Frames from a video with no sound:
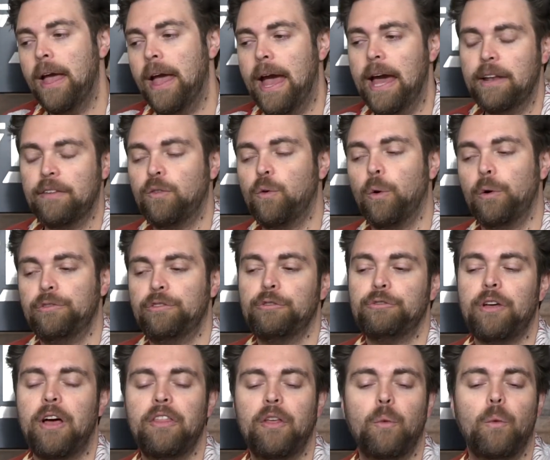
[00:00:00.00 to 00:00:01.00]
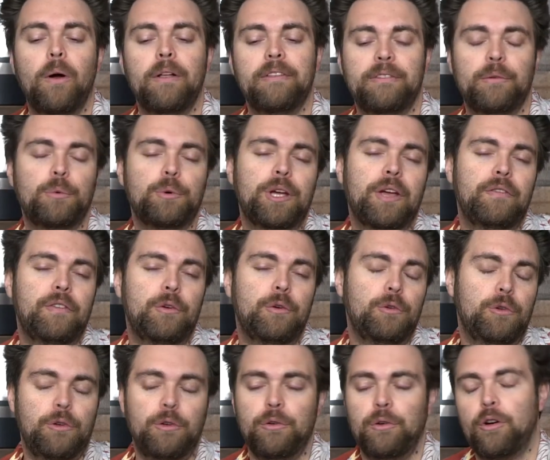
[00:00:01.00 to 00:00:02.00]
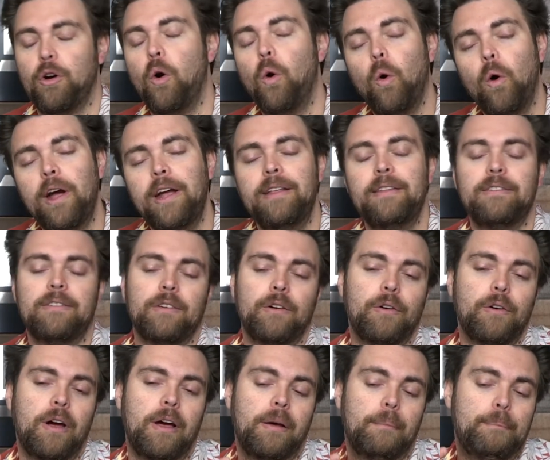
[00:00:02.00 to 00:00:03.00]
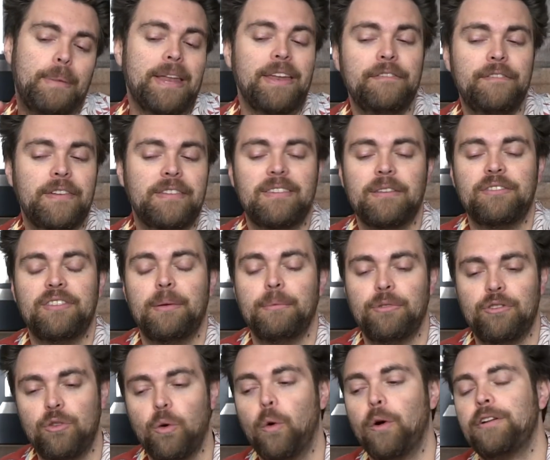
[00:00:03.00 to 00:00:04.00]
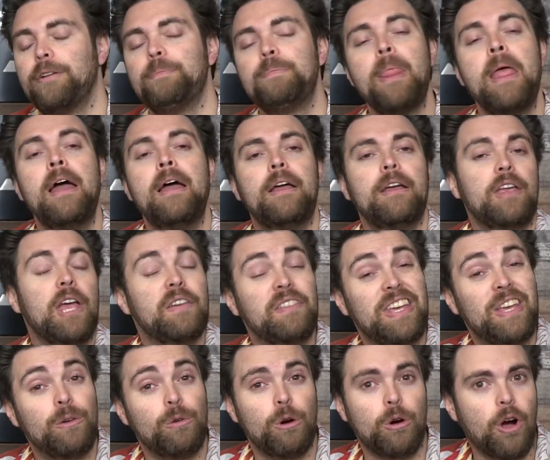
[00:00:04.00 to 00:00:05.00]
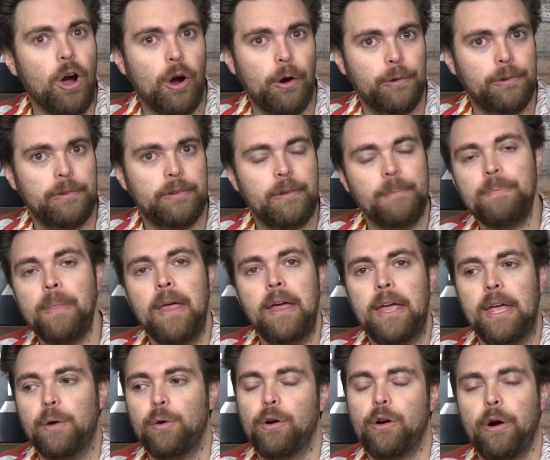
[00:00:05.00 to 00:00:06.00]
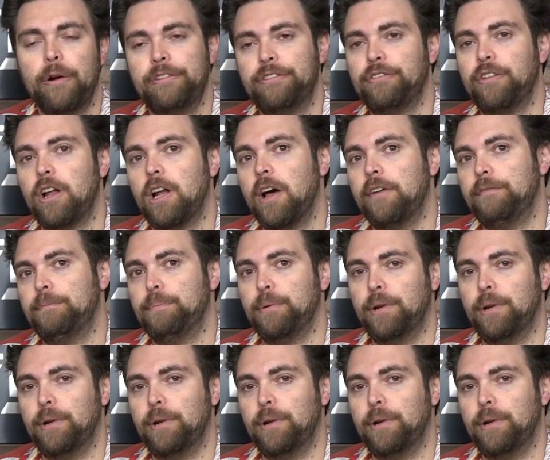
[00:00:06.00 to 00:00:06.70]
And of course, there's other ones that will give you, new coins or uh, benefits of some sort. You have hero cards. Hero cards start off